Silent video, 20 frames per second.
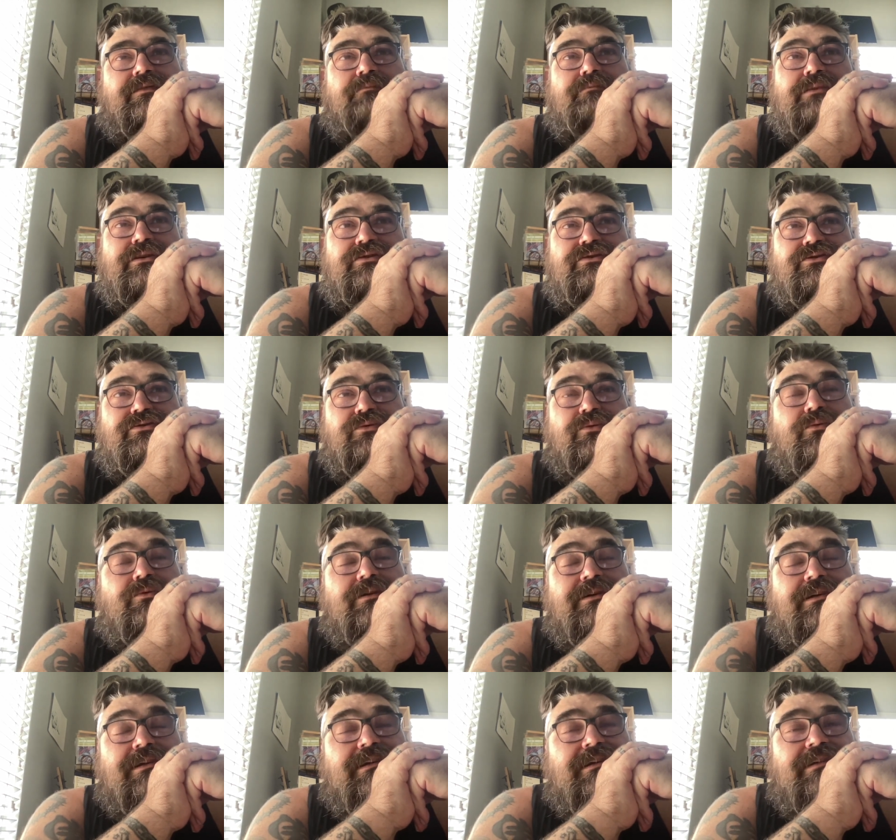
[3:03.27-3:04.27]

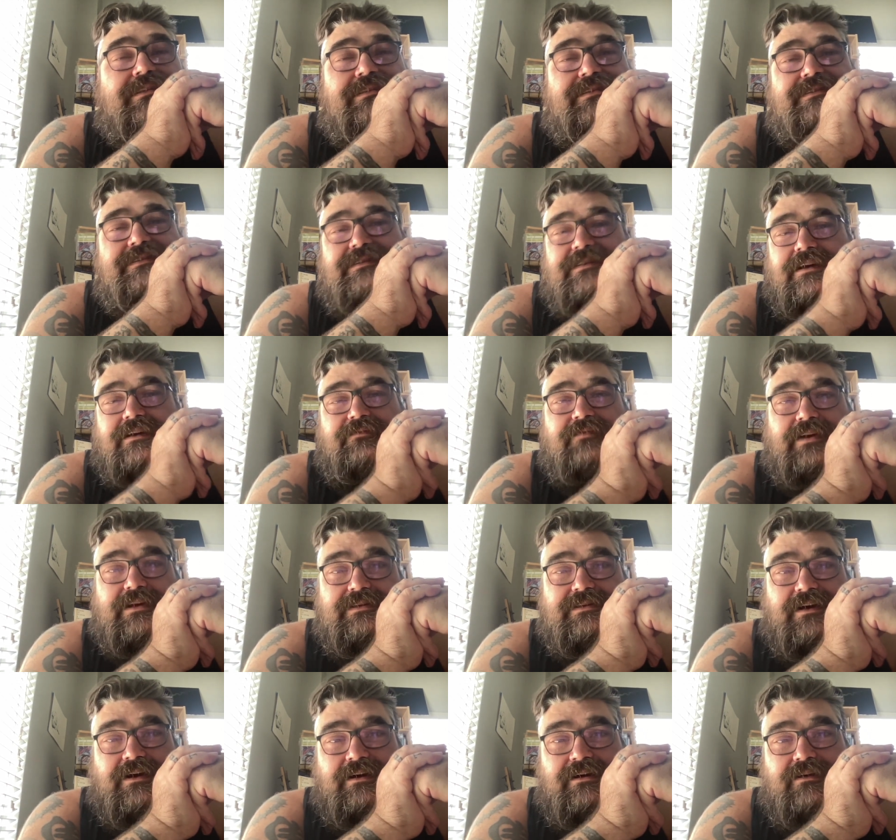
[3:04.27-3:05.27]
majority of the stuff I
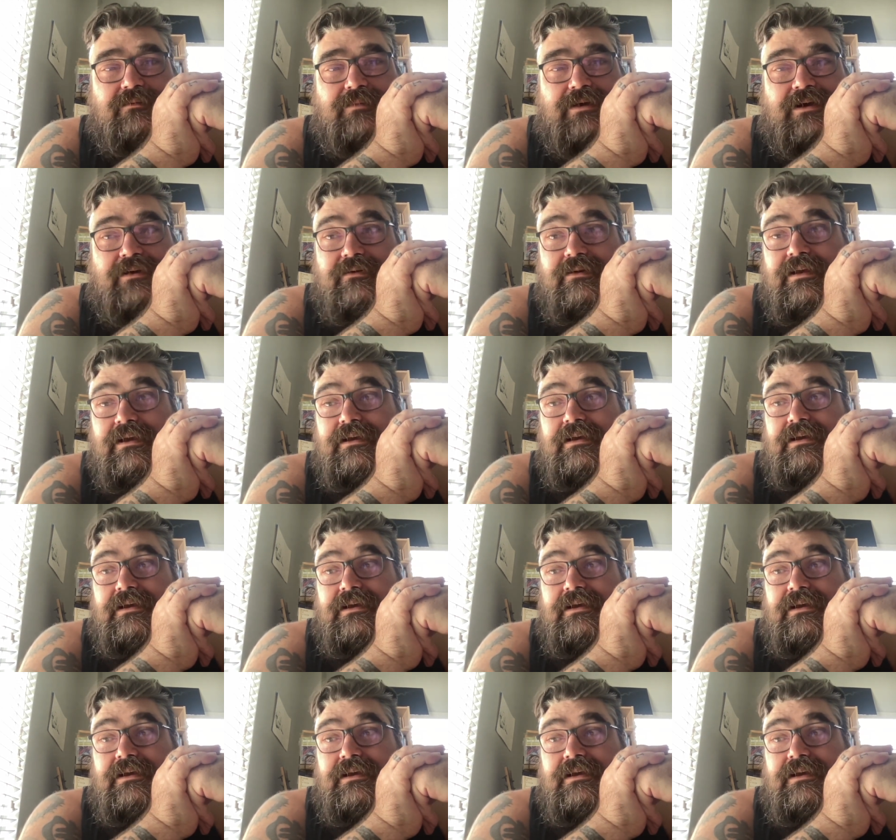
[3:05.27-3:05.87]
talk about